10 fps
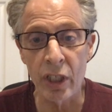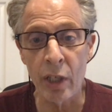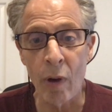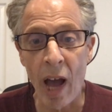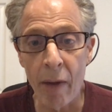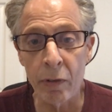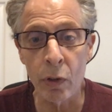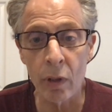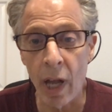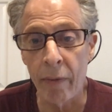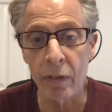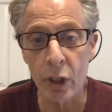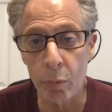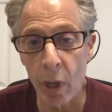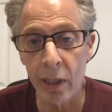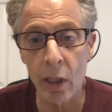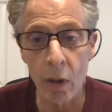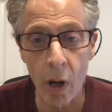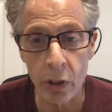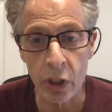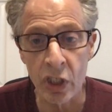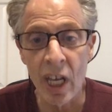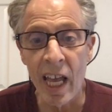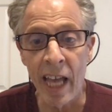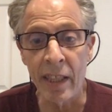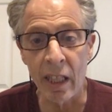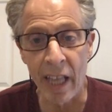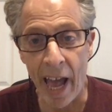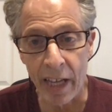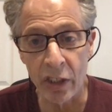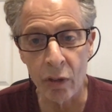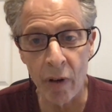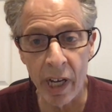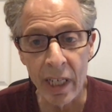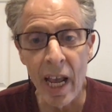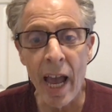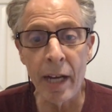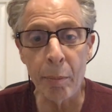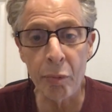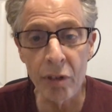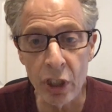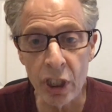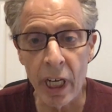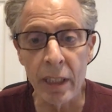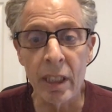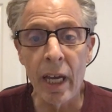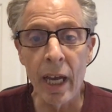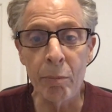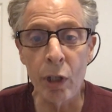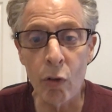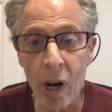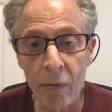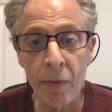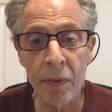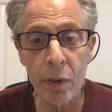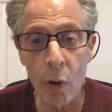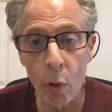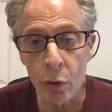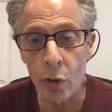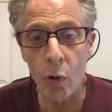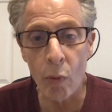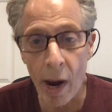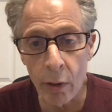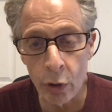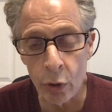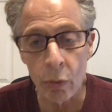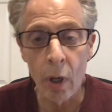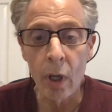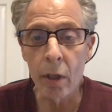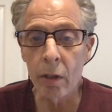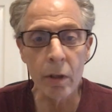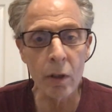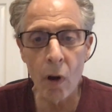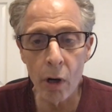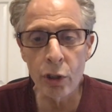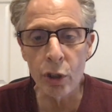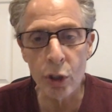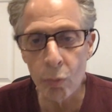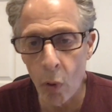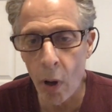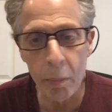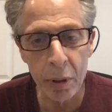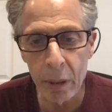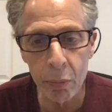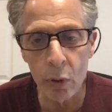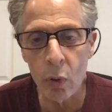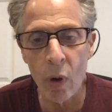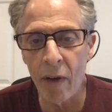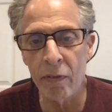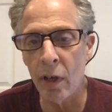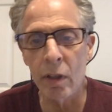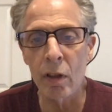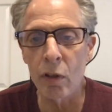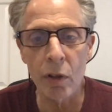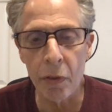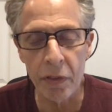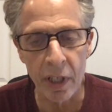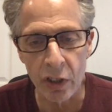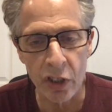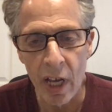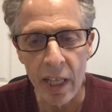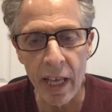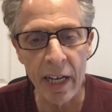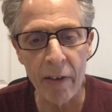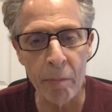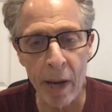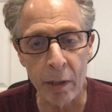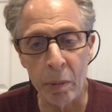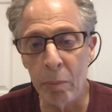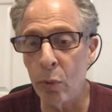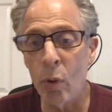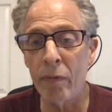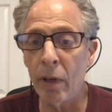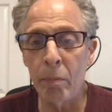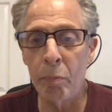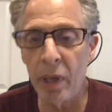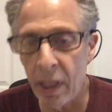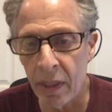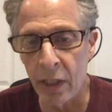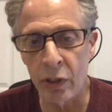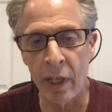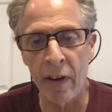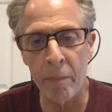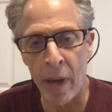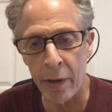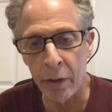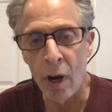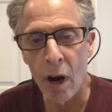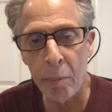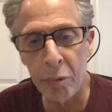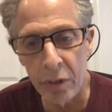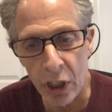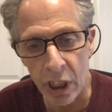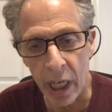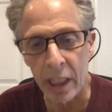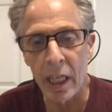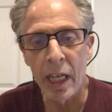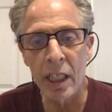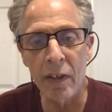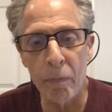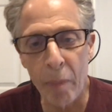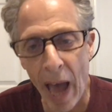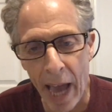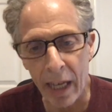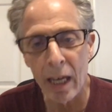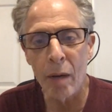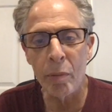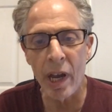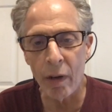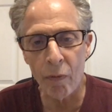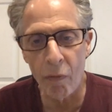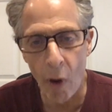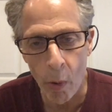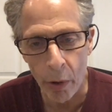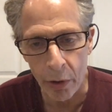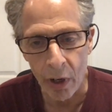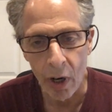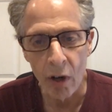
that you have in your life, despite the losses and the lacks, right? And appreciate and be grateful for those around you, large and small, people who have done little things that have mattered, people who have done big things that have mattered. Appreciate, give back, pay it forward